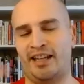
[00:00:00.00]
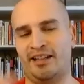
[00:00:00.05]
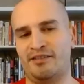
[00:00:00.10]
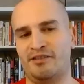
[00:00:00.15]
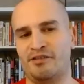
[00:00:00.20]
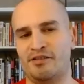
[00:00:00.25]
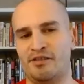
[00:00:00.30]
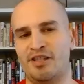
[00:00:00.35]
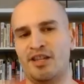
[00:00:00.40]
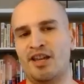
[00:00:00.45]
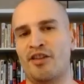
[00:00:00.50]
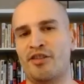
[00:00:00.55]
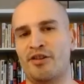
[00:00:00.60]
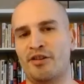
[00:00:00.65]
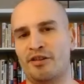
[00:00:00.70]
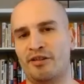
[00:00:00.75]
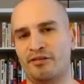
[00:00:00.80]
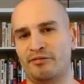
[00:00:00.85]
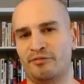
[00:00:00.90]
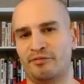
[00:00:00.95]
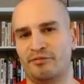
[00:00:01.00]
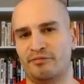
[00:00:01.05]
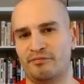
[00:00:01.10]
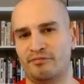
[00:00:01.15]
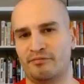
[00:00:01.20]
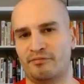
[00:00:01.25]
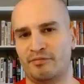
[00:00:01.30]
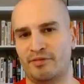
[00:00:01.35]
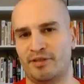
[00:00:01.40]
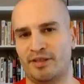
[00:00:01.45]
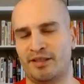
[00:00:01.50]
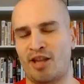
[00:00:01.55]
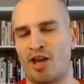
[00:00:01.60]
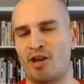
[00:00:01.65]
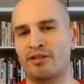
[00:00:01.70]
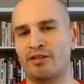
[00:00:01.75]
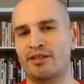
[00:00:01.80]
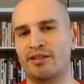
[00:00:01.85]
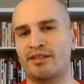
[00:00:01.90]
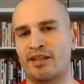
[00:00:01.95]
and the other
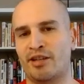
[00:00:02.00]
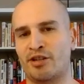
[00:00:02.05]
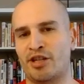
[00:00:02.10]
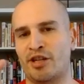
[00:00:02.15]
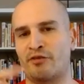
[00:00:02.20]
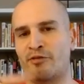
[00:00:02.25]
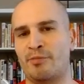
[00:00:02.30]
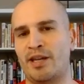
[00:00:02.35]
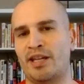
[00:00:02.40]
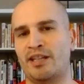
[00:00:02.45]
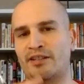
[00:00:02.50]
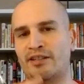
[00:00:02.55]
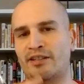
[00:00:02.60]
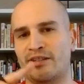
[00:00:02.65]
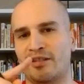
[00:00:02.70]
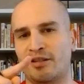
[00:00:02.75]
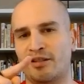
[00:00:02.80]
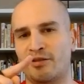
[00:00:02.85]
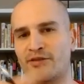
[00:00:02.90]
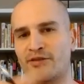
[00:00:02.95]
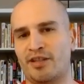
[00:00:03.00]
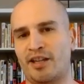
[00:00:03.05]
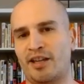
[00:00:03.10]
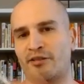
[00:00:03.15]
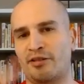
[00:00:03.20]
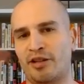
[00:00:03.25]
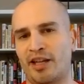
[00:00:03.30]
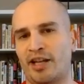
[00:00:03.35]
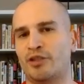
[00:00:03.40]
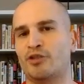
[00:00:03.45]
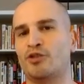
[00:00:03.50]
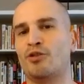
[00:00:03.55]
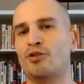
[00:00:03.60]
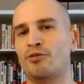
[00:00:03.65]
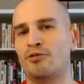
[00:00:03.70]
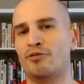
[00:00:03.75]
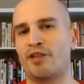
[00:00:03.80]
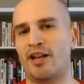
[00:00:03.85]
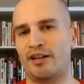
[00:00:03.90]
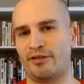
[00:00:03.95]
subtle distinction i would make that is like you said okay i do
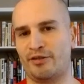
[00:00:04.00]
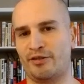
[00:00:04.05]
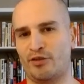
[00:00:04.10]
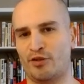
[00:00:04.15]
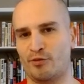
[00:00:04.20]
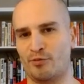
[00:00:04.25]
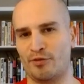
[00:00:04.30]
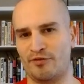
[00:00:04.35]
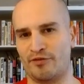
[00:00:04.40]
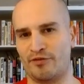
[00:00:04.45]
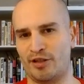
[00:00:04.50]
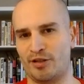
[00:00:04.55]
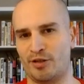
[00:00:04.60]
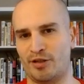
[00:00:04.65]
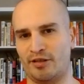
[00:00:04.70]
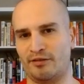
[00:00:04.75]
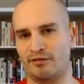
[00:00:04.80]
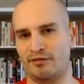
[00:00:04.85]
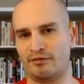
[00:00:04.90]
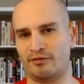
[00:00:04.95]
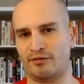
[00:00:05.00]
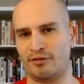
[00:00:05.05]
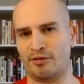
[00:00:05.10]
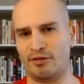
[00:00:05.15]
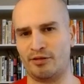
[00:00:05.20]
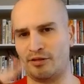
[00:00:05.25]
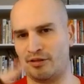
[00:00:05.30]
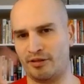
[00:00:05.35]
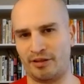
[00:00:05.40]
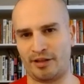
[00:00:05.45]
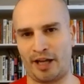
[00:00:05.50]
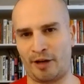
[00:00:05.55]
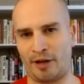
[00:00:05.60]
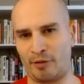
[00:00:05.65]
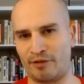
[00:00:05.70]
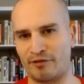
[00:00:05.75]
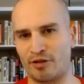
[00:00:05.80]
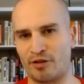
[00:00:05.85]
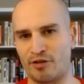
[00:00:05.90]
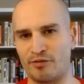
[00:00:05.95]
do that in supervision or, or mm-hmm.
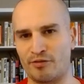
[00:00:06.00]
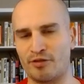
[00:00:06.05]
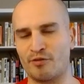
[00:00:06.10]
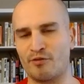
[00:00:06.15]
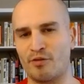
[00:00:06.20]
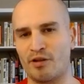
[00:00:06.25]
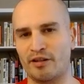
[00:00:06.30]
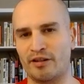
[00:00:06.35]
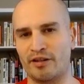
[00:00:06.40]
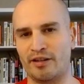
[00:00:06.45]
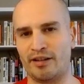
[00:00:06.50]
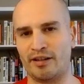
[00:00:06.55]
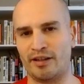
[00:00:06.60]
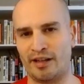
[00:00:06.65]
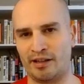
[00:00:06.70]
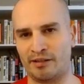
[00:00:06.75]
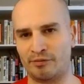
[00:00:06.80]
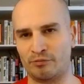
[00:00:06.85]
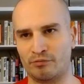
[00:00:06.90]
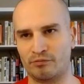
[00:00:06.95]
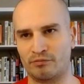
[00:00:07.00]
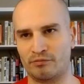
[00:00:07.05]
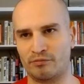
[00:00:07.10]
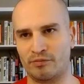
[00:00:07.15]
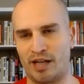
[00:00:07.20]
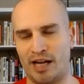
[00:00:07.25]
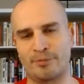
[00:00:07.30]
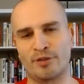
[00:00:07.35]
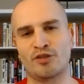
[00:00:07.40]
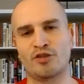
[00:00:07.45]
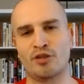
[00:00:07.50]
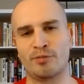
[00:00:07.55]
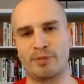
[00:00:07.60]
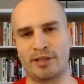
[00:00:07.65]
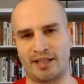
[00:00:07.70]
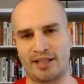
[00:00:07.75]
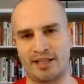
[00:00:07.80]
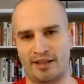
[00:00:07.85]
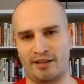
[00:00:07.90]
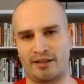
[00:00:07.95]
however you, you worded it and yeah. i'm
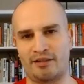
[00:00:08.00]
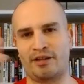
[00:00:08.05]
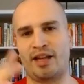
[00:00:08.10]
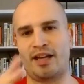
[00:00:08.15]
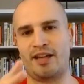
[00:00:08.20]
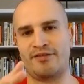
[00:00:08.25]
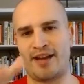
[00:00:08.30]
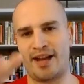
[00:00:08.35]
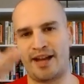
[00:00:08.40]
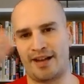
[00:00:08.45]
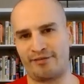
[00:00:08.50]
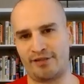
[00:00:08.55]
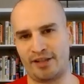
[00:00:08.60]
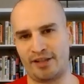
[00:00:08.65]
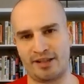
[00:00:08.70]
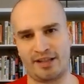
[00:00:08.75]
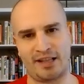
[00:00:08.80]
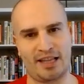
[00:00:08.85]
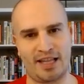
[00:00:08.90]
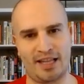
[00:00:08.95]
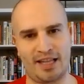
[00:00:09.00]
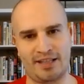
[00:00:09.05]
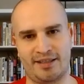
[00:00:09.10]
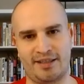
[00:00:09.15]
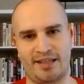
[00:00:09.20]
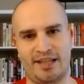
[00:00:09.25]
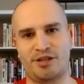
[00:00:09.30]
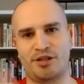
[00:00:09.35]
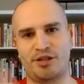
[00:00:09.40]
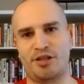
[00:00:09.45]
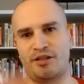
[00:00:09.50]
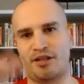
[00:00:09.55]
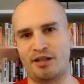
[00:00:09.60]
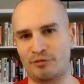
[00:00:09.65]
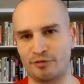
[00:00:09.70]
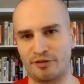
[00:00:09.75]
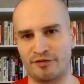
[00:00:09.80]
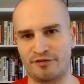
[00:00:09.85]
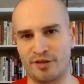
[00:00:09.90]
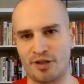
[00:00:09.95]
assuming that's like okay if i have like a client session
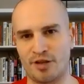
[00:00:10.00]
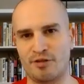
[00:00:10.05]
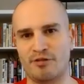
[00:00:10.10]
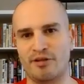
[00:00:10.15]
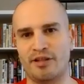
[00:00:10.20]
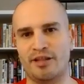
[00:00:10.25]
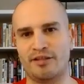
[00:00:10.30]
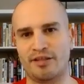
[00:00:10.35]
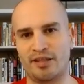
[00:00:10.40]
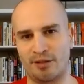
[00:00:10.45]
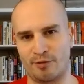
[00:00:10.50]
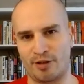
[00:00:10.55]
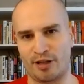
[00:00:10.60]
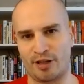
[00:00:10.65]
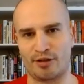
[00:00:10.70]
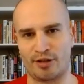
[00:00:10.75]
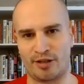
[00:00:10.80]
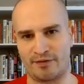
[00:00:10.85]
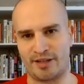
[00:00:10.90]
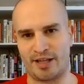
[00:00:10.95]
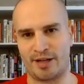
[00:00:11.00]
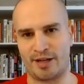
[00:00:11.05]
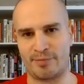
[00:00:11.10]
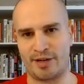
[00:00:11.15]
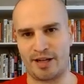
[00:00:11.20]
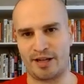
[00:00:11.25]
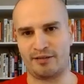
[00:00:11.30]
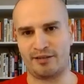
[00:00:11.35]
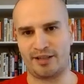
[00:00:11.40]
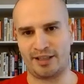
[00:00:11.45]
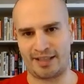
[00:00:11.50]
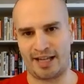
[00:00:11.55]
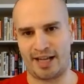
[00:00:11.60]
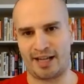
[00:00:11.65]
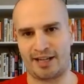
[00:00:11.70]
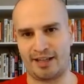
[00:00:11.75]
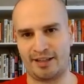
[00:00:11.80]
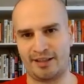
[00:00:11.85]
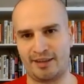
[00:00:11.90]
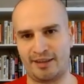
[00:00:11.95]
i'll review it see what i could have done better like
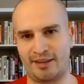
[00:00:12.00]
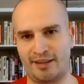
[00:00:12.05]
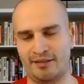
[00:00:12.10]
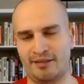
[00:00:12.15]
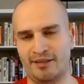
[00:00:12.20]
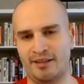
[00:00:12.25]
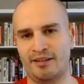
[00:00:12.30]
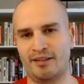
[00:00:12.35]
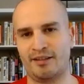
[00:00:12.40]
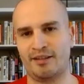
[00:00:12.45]
that kind of thing